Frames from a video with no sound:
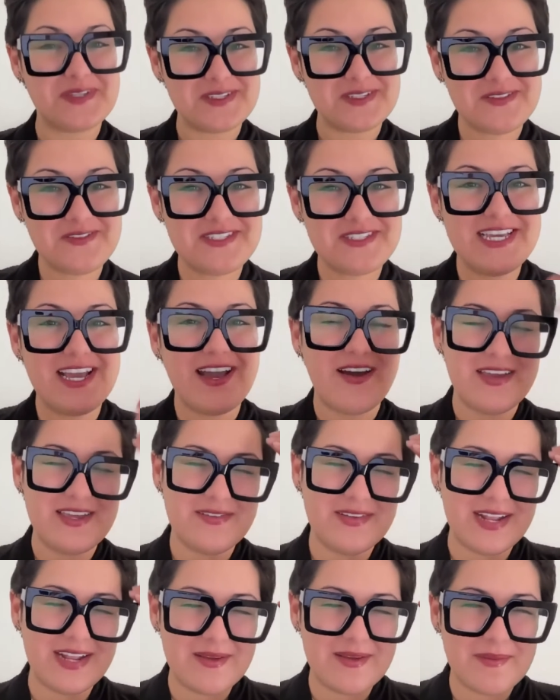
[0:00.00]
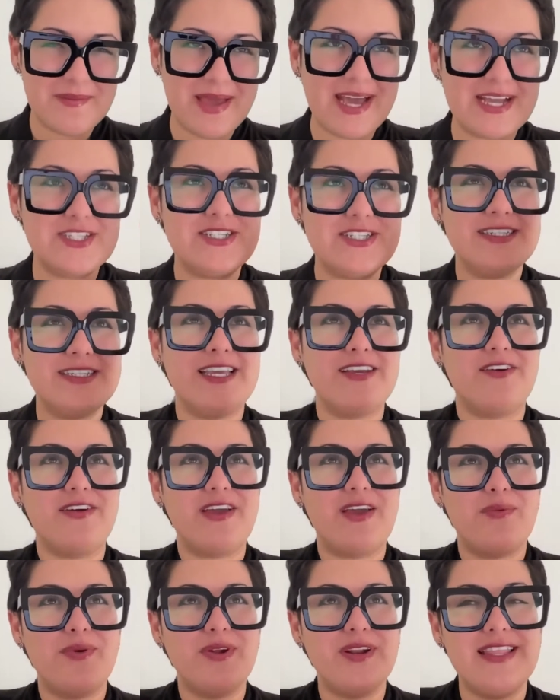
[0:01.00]
Do you see how you and I imagine, like,
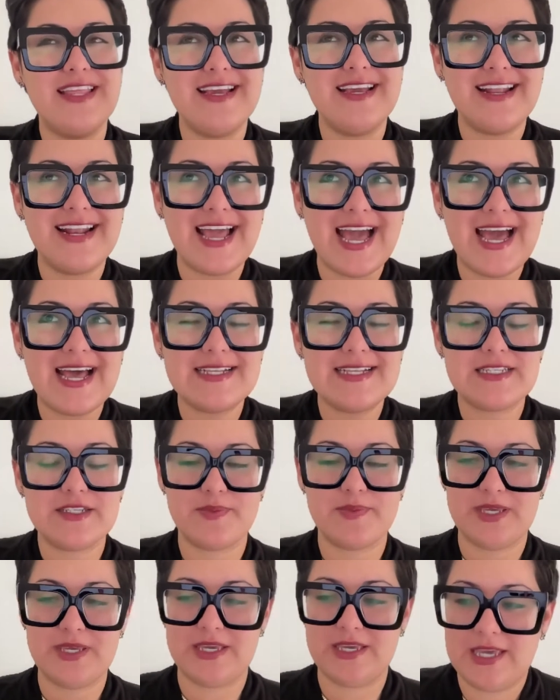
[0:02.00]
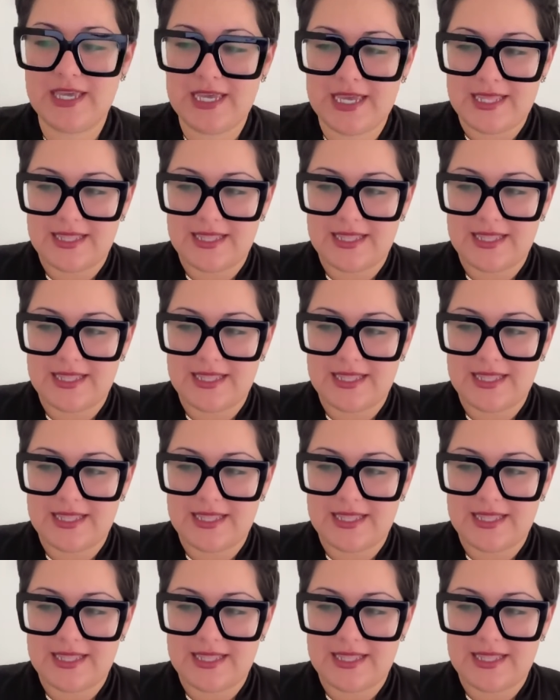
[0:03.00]
okay, what are they going to ask me?